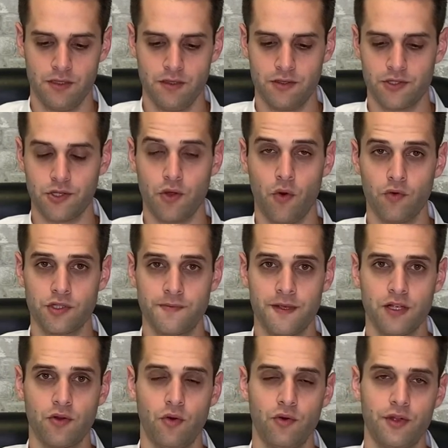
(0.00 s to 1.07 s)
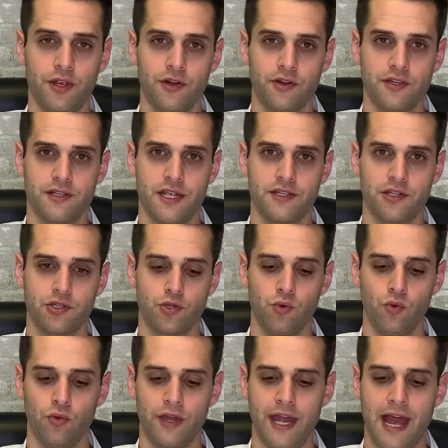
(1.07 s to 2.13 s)
So the ultimate goal here is, is a
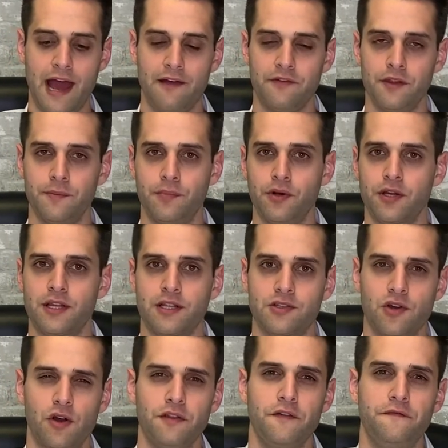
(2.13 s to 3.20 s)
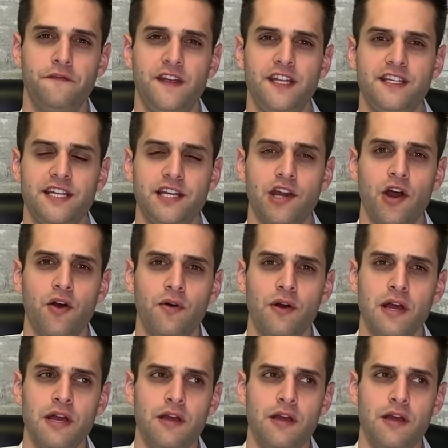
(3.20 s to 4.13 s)
tool they have in the book that's called the V T O,